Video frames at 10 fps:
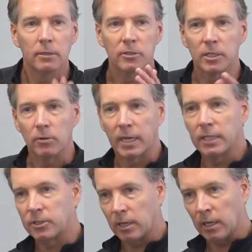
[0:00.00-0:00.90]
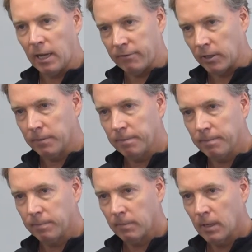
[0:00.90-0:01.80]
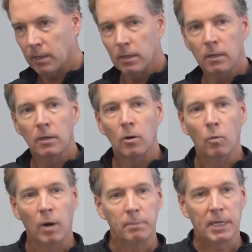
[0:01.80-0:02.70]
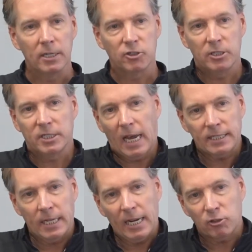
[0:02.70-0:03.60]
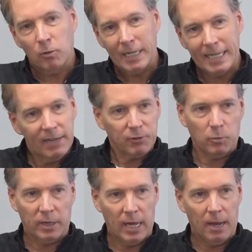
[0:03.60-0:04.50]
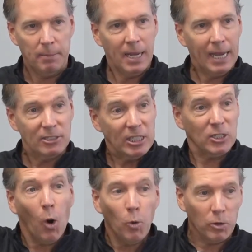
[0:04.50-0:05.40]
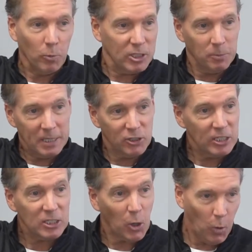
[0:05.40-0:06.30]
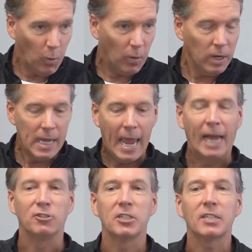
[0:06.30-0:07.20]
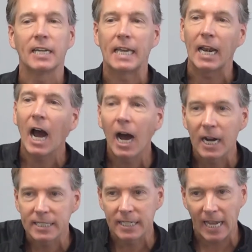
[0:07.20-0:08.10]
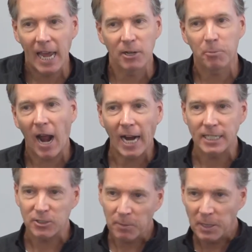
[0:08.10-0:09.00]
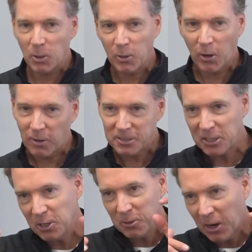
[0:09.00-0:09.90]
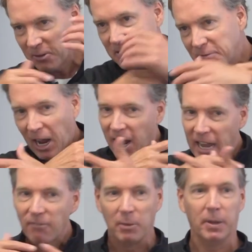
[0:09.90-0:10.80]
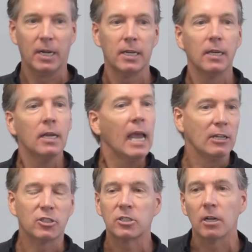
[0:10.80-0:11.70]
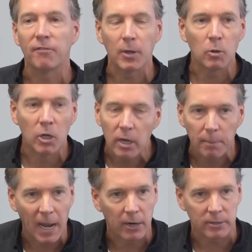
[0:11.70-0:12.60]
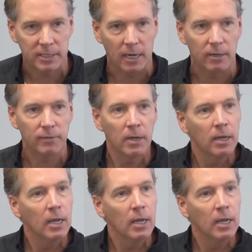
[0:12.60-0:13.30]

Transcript: Those little kids are going to love her. One, because she just has a natural gift with them, and she's older, which means she's cool. And she's going to get hugs at the end of practice from the little girls, because little girls love to hug everybody. And she's going to feel good about herself.